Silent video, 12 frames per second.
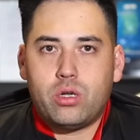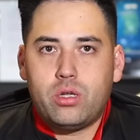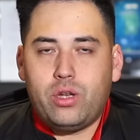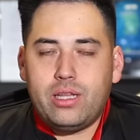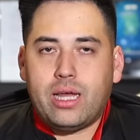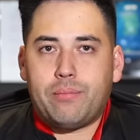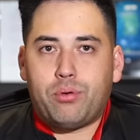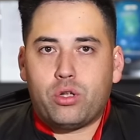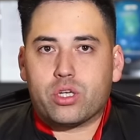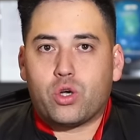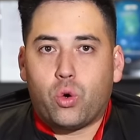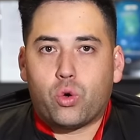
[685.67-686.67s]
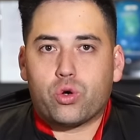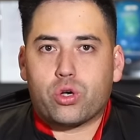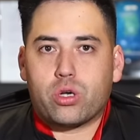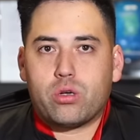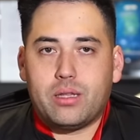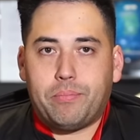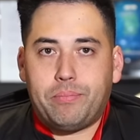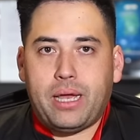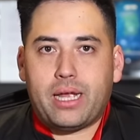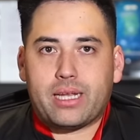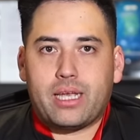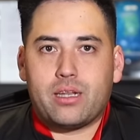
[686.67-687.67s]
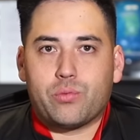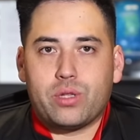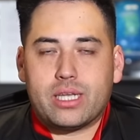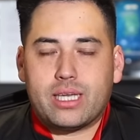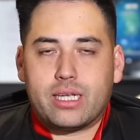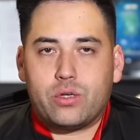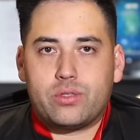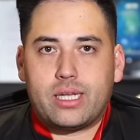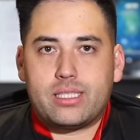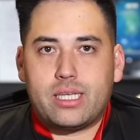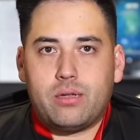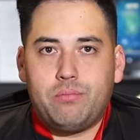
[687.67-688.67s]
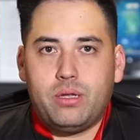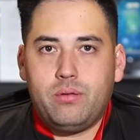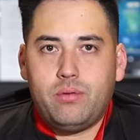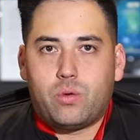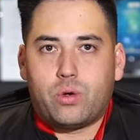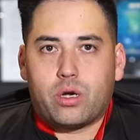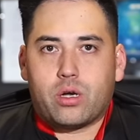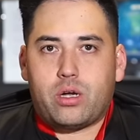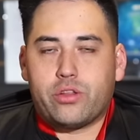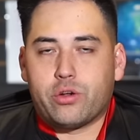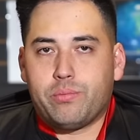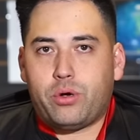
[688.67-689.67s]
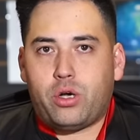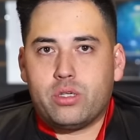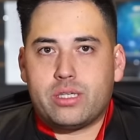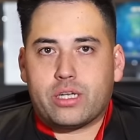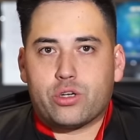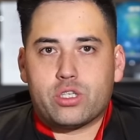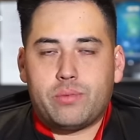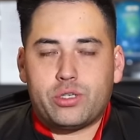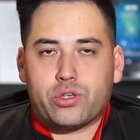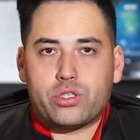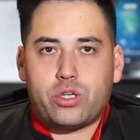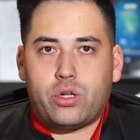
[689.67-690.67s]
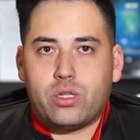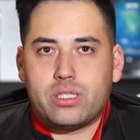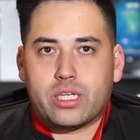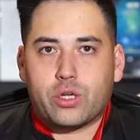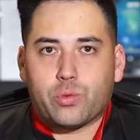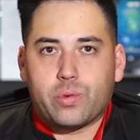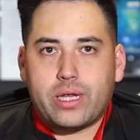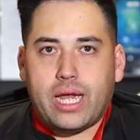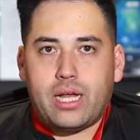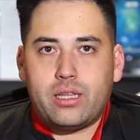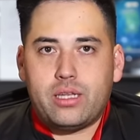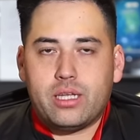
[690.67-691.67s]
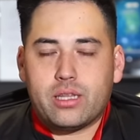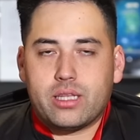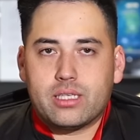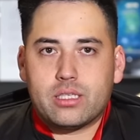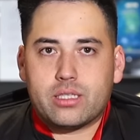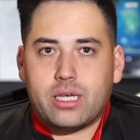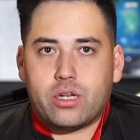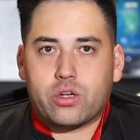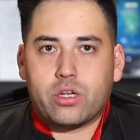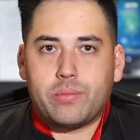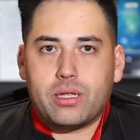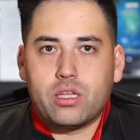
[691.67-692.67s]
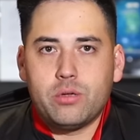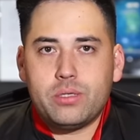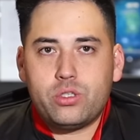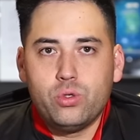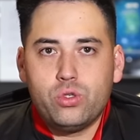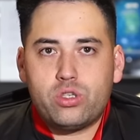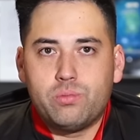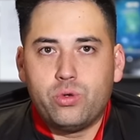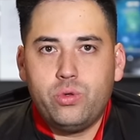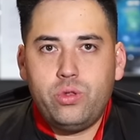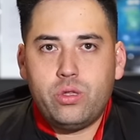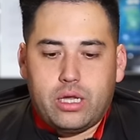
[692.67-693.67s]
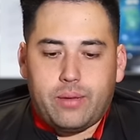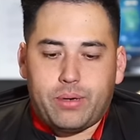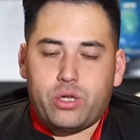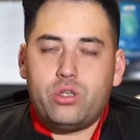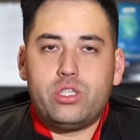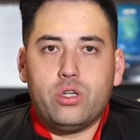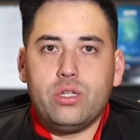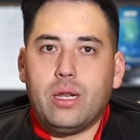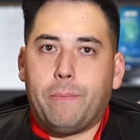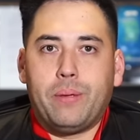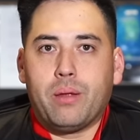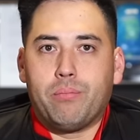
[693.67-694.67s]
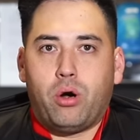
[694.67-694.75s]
You need that ball to corner in the back end and really kick out that 10 pin, where other balls like your symmetric solids, like your Reality and things like that, are gonna be a little bit too smooth, but you still need a big